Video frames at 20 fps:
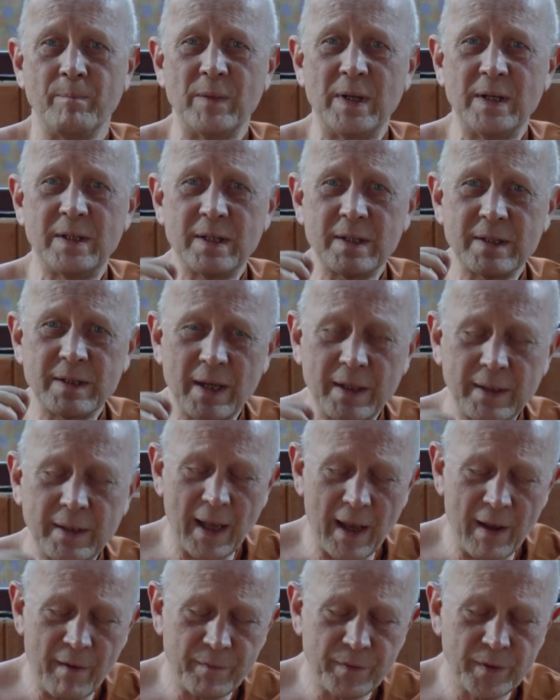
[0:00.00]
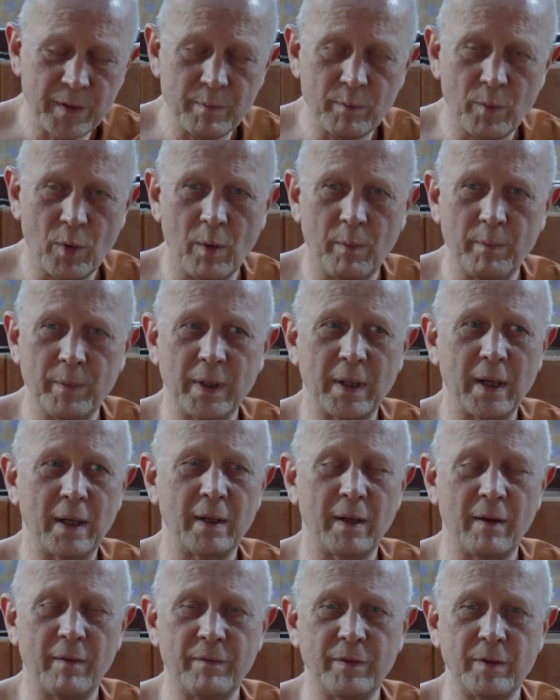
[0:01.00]
It is every moment,
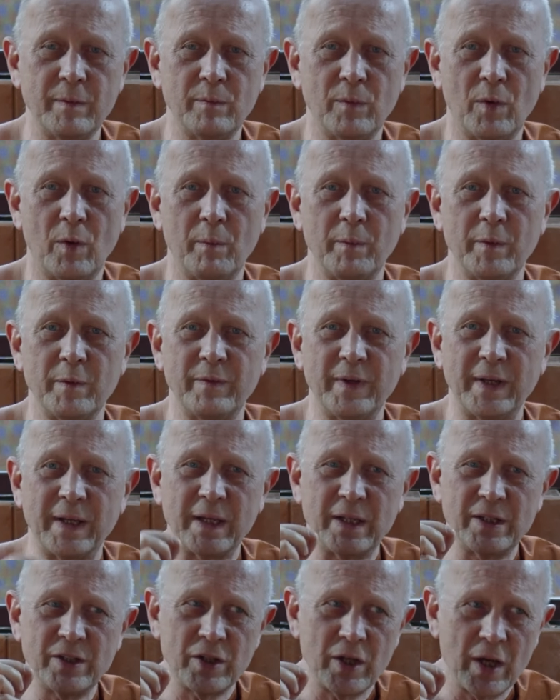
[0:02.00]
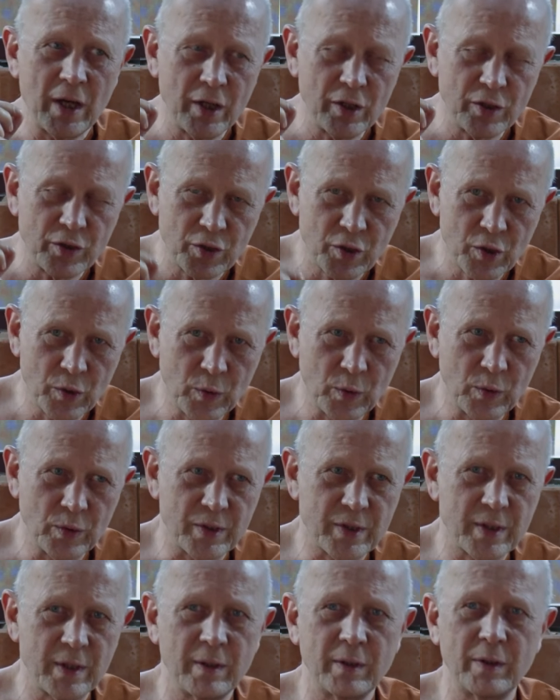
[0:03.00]
at every moment, we can
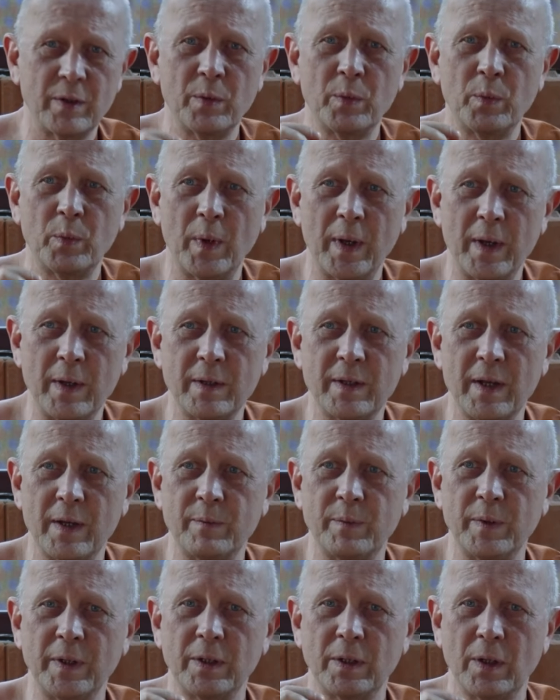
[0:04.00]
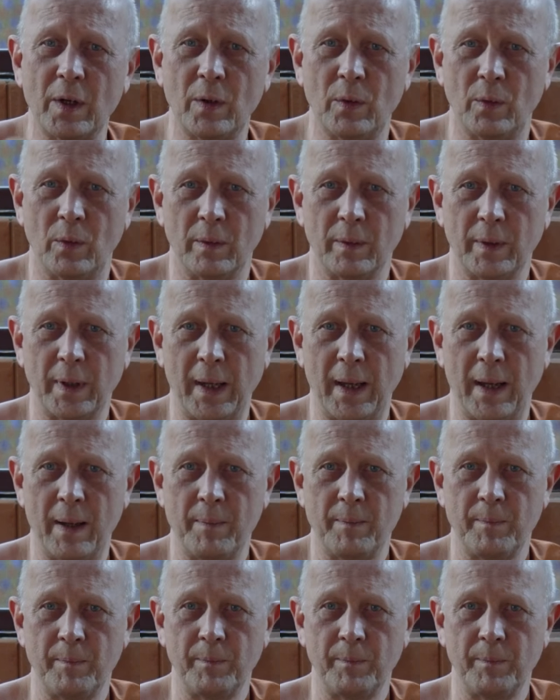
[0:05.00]
choose the way that we go, yeah?